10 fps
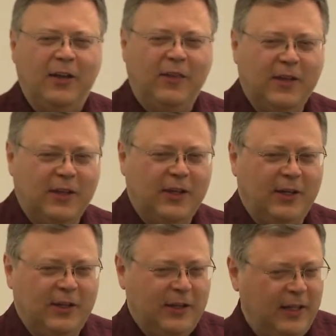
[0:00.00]

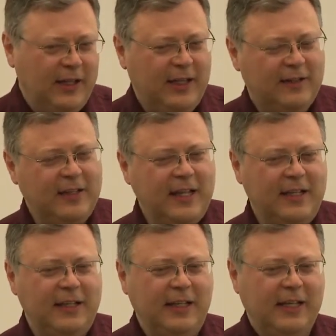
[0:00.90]
The
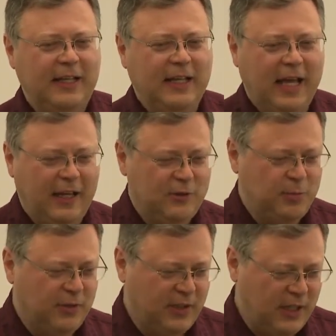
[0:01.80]
real
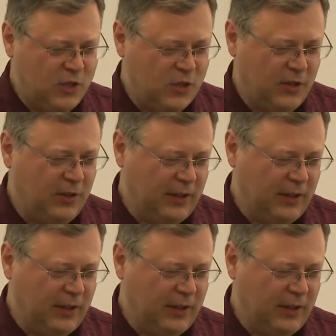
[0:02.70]
exploration